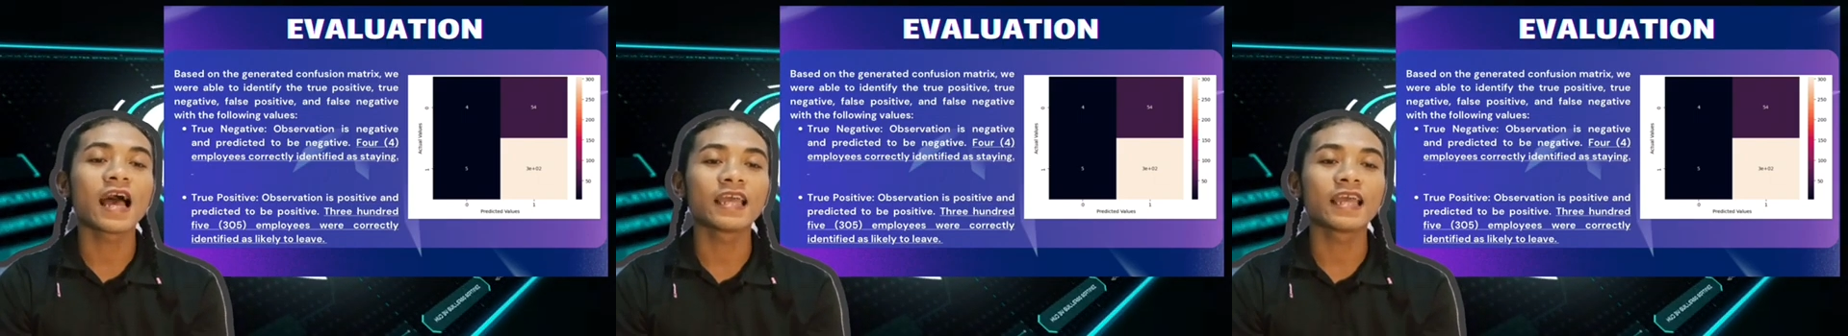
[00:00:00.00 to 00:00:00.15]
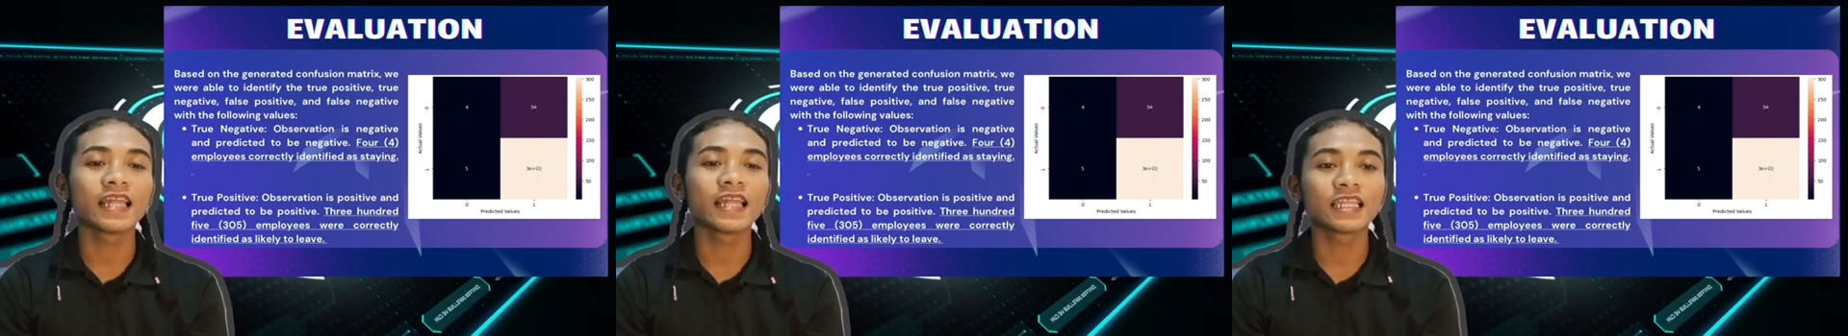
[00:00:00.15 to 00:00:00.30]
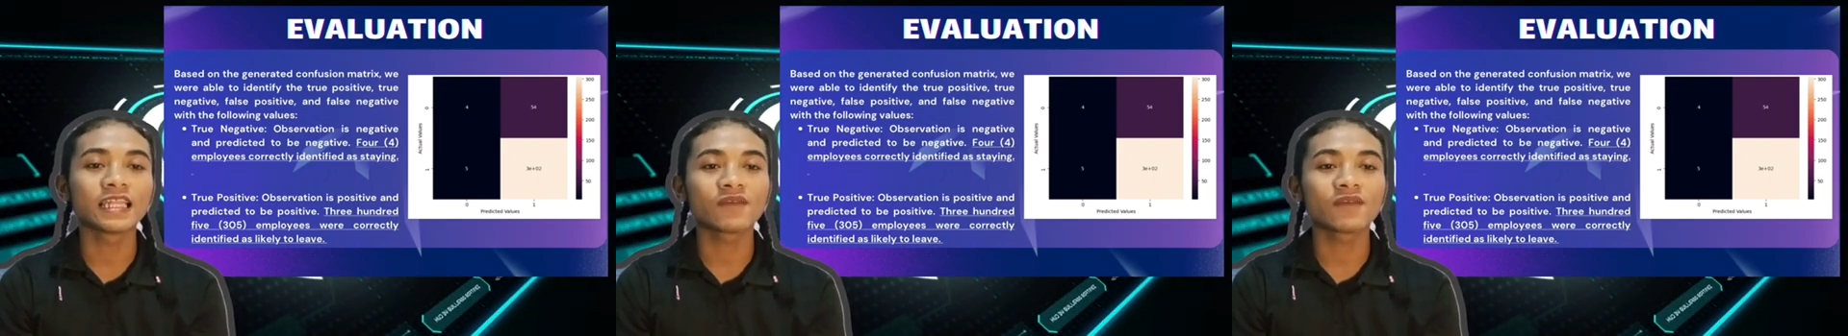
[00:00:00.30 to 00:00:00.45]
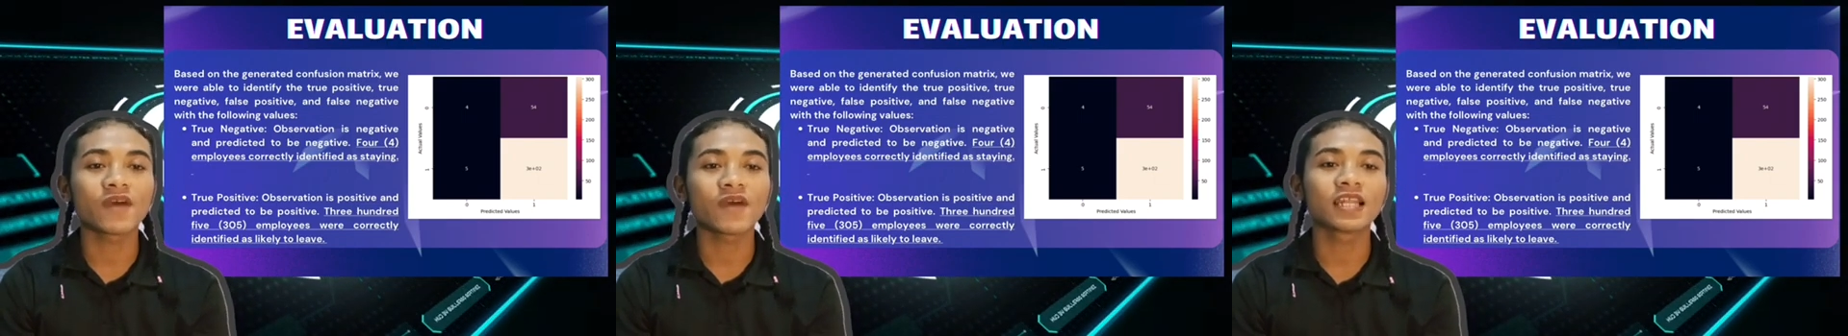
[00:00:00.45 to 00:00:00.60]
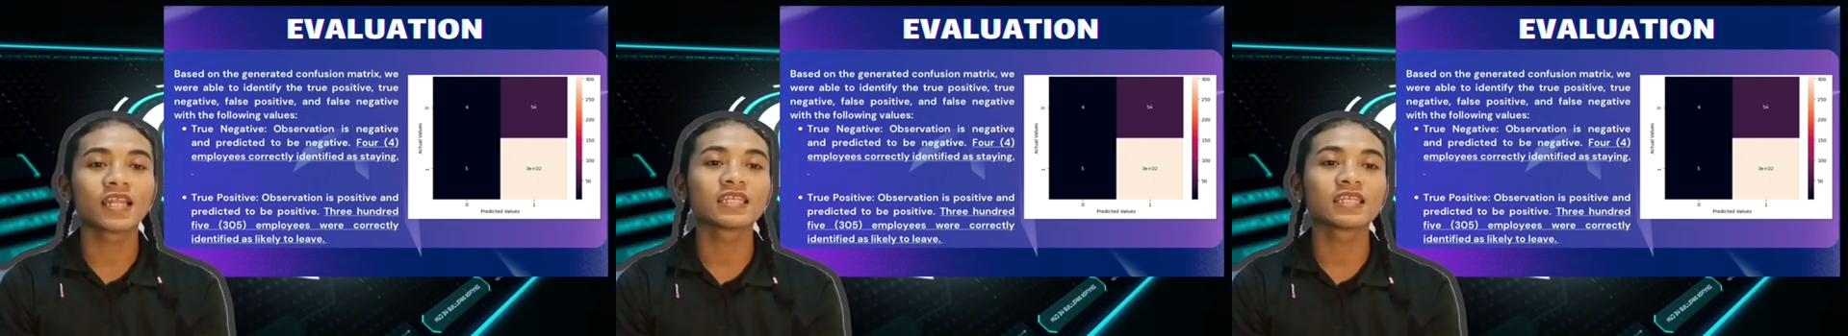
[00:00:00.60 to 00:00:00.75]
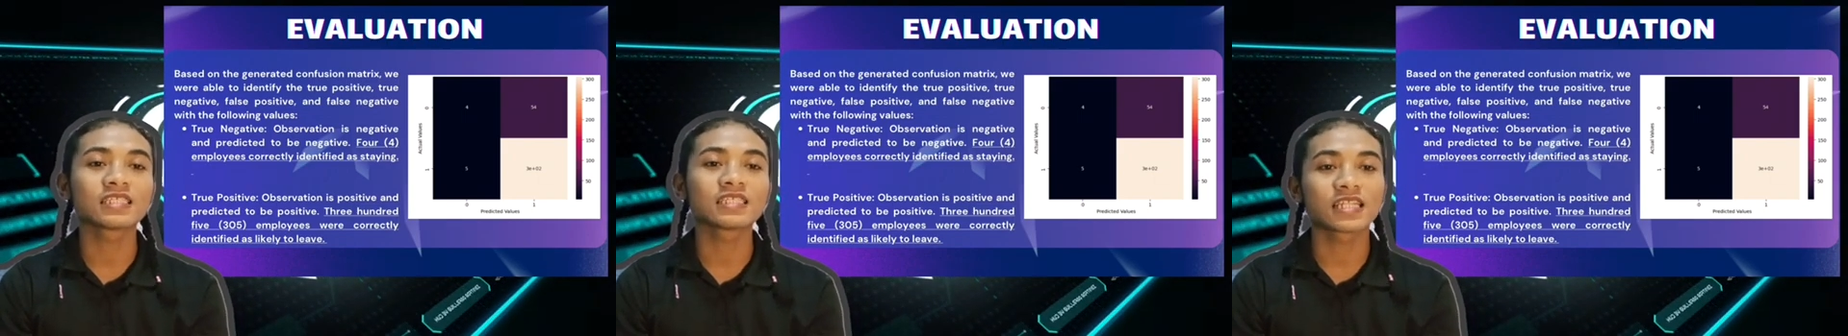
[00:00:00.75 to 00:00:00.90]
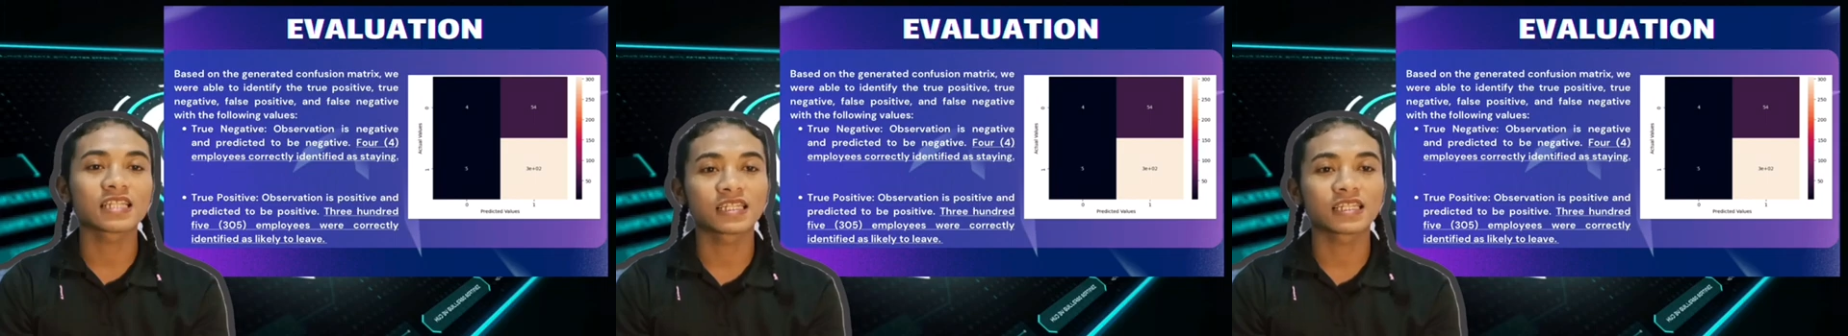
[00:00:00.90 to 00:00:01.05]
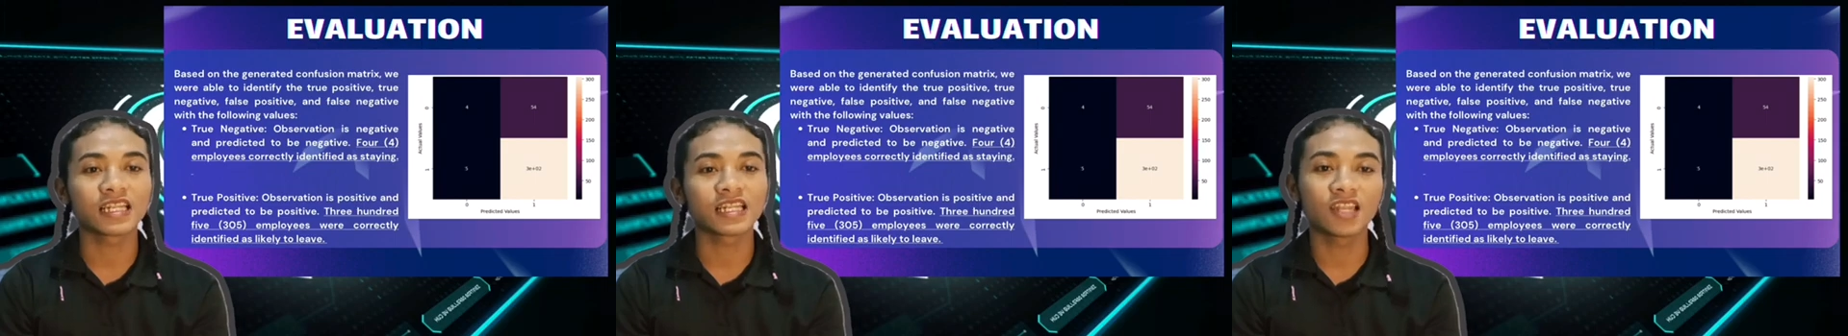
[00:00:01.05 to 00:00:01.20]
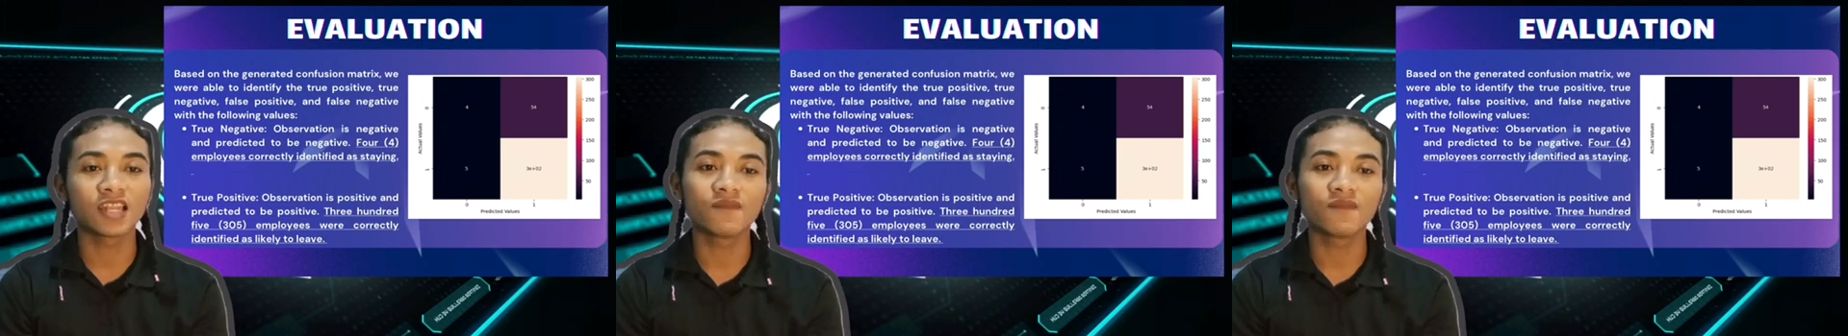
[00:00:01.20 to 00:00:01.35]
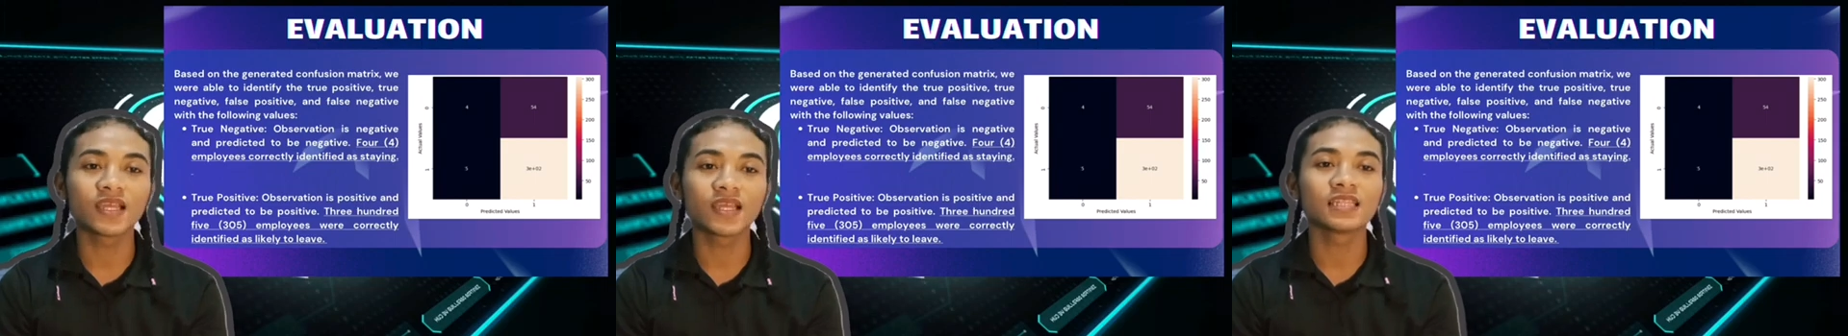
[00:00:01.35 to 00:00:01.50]
identified as not
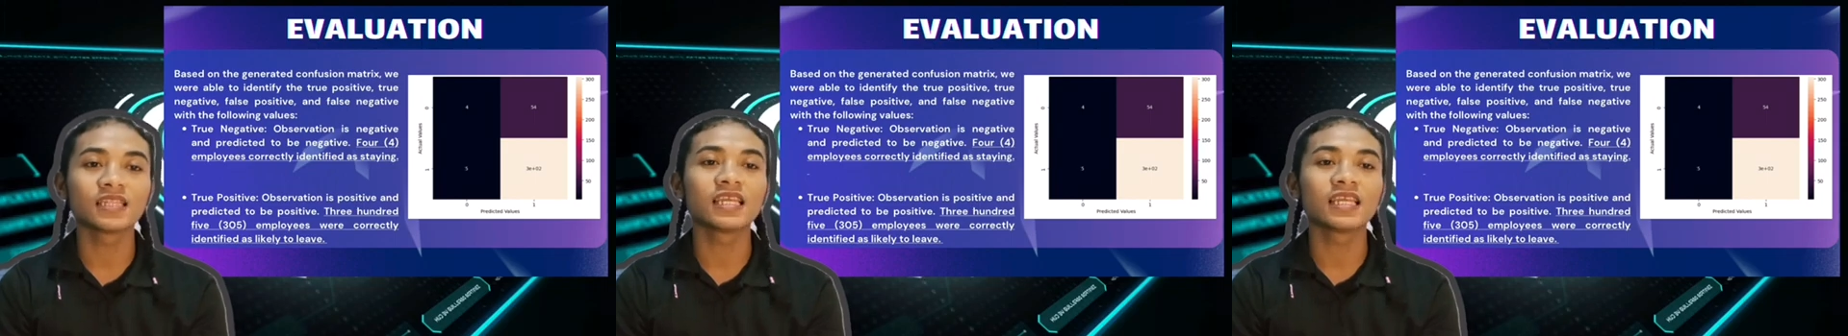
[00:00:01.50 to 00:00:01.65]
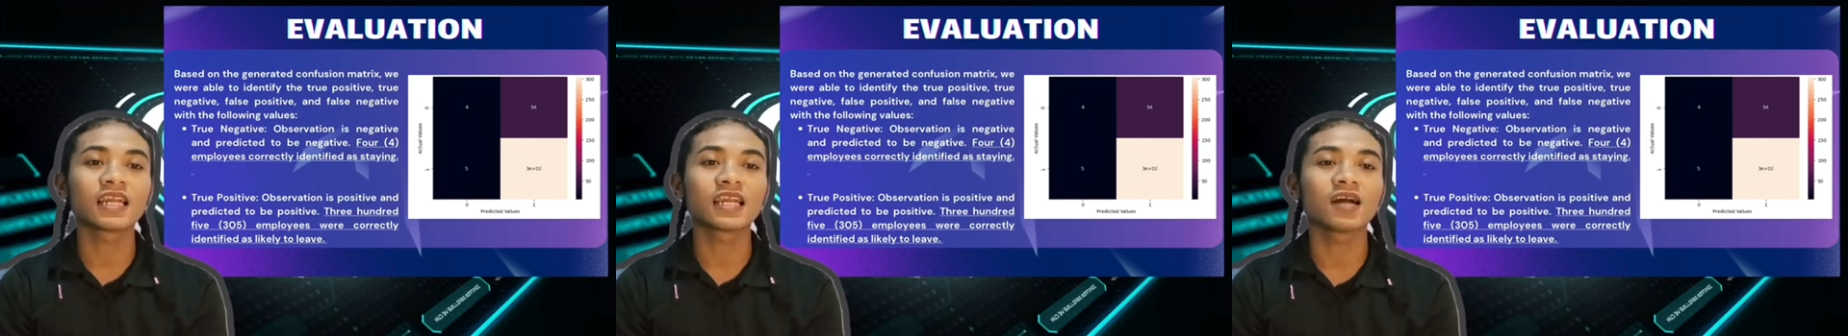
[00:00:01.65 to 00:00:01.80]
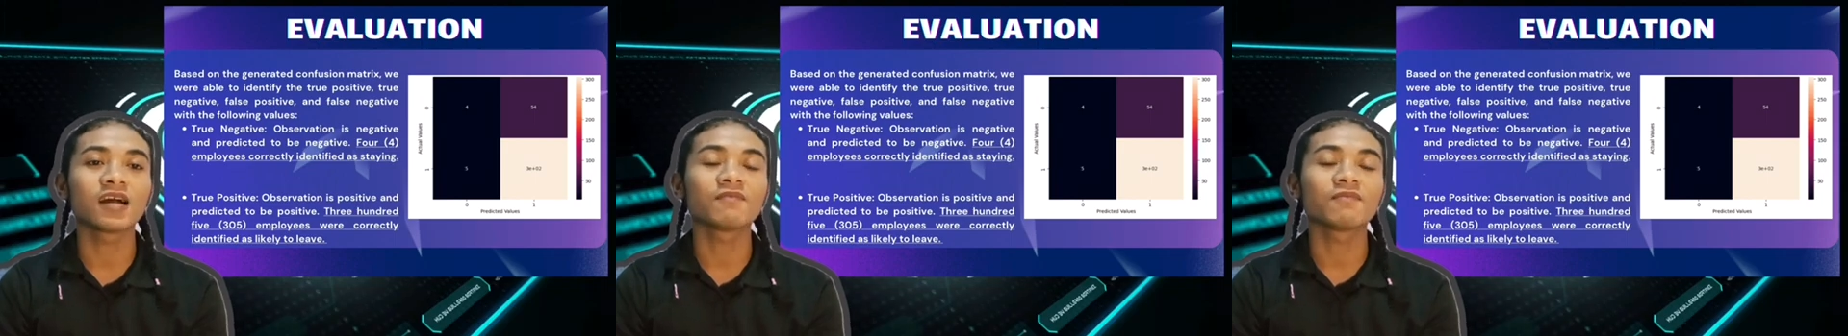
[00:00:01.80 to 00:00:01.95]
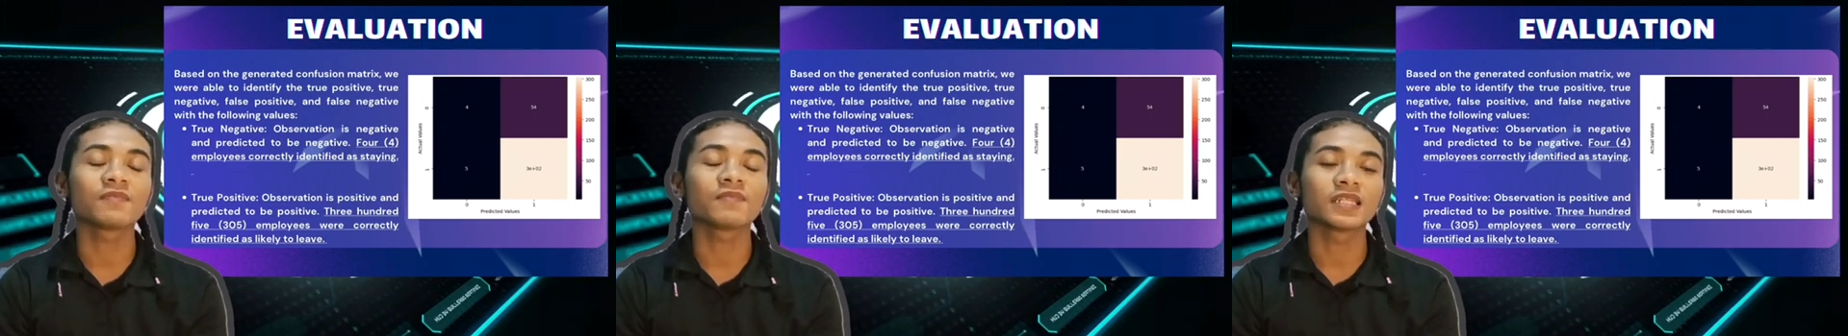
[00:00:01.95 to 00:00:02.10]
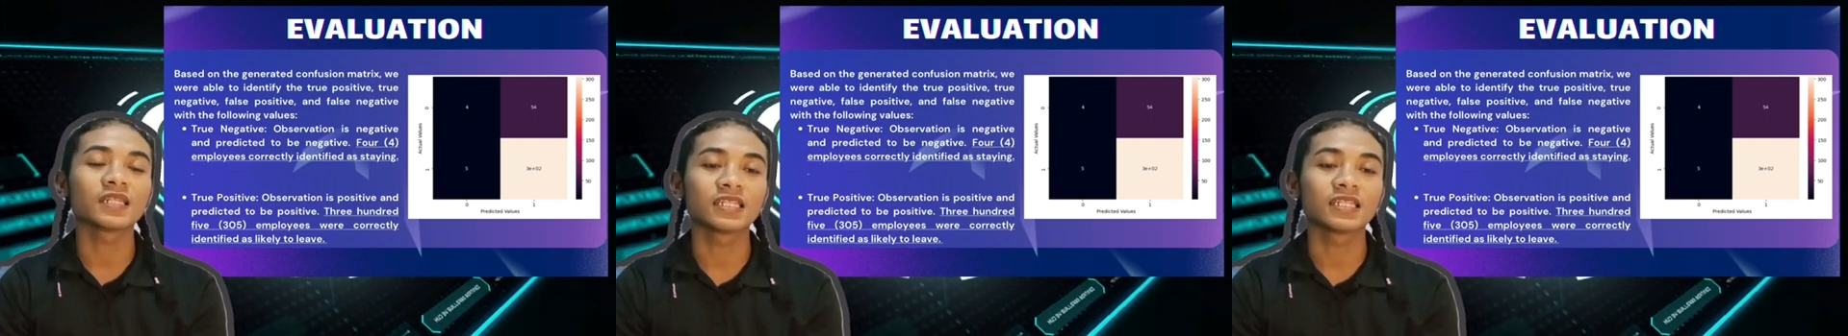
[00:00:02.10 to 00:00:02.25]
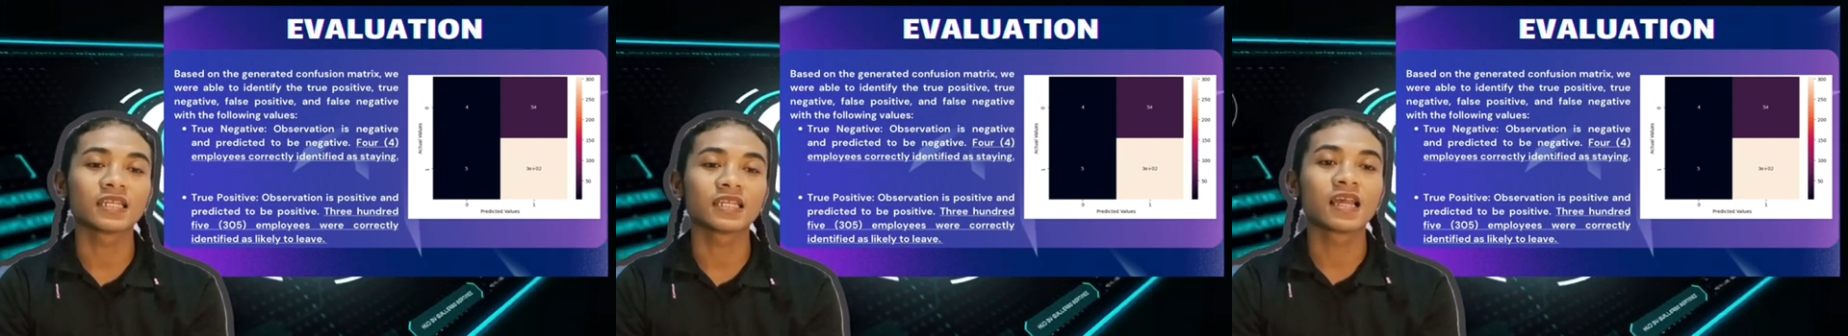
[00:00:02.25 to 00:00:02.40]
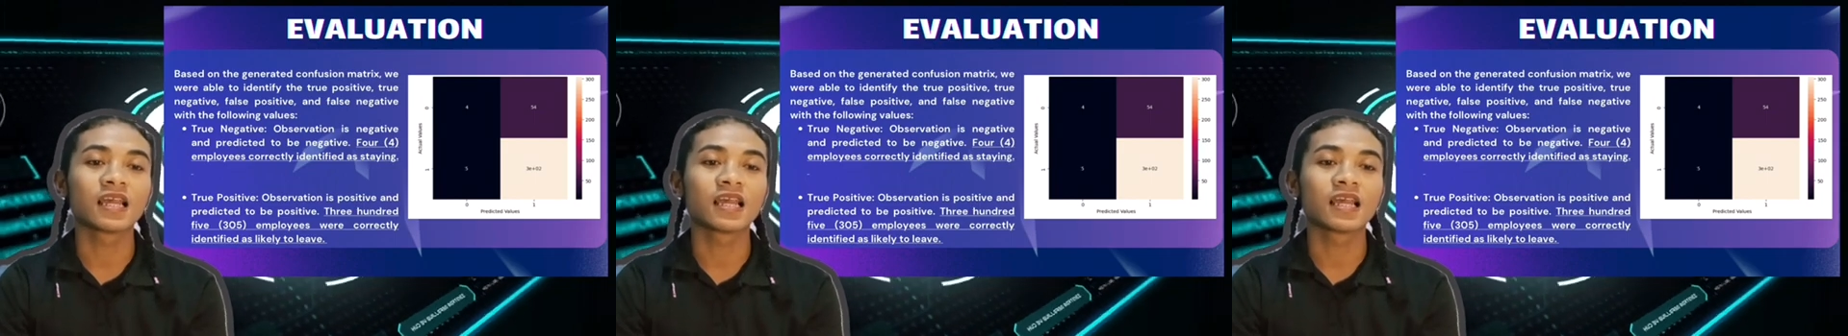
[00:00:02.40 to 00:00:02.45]
leaving the company.